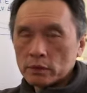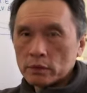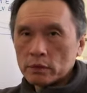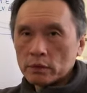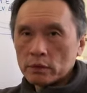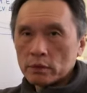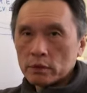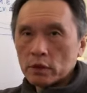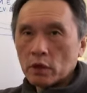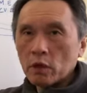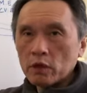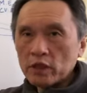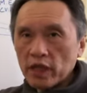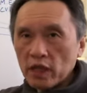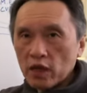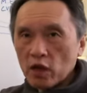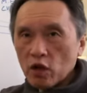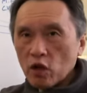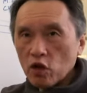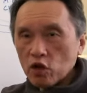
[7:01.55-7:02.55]
Or their
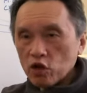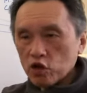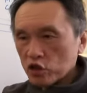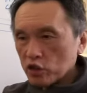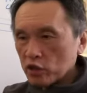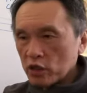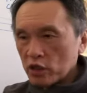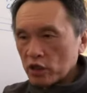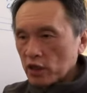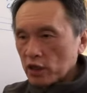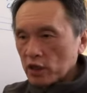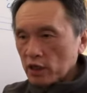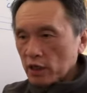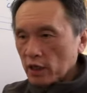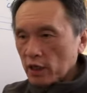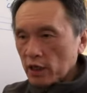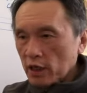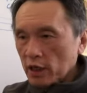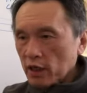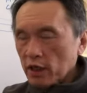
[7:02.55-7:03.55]
coach
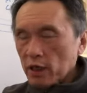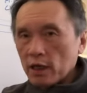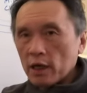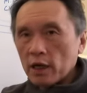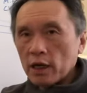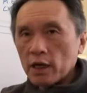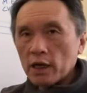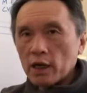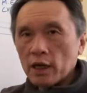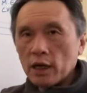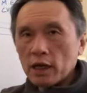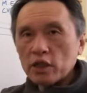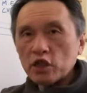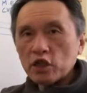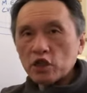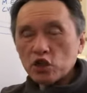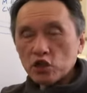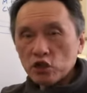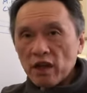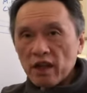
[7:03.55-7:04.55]

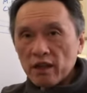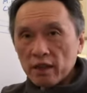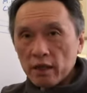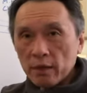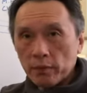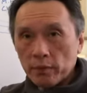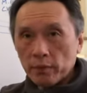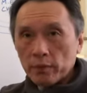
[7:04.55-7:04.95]
instruct them